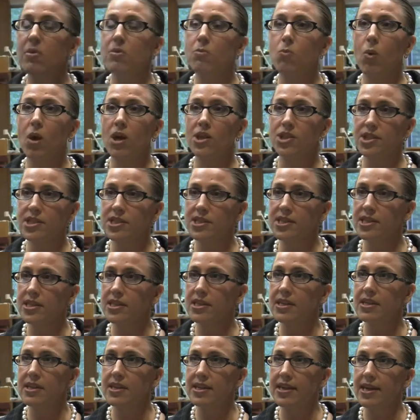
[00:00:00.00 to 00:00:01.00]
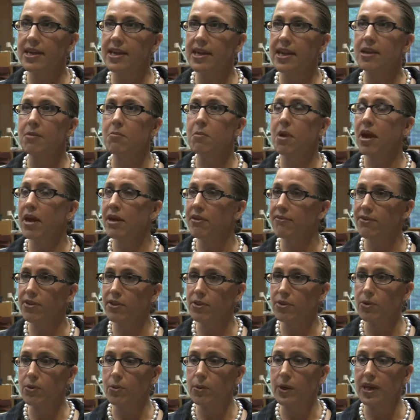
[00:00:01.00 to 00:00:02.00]
Washington & Lee, in my
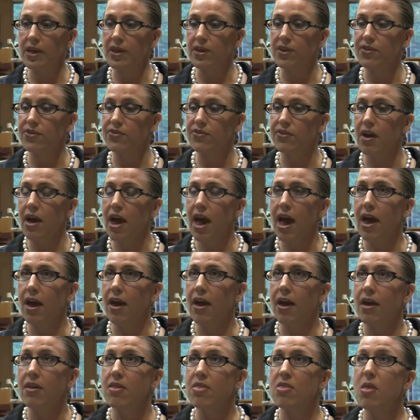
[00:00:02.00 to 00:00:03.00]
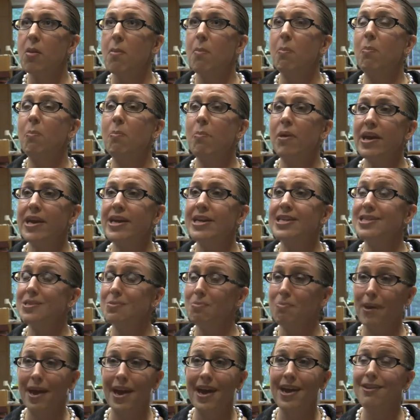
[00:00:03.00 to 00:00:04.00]
view, is the
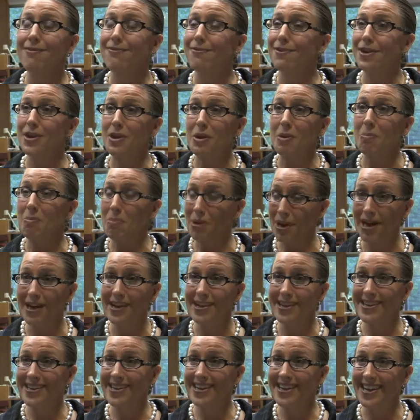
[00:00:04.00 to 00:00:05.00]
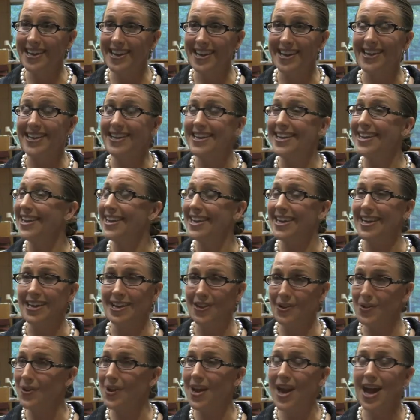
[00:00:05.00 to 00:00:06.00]
biggest bang for your buck in
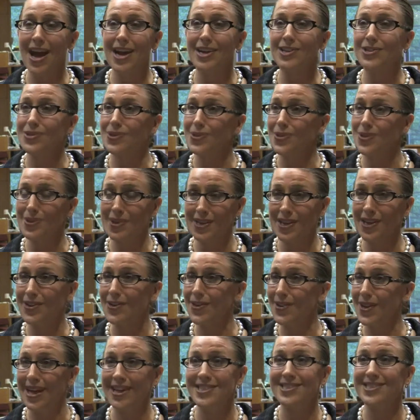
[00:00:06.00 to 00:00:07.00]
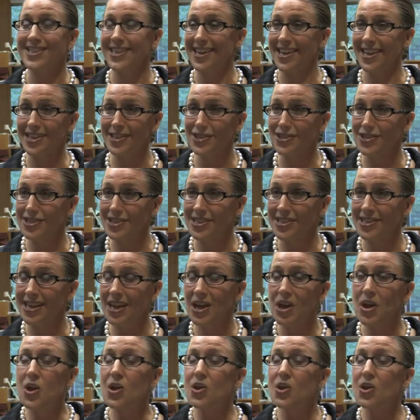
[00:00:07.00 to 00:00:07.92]
international legal education.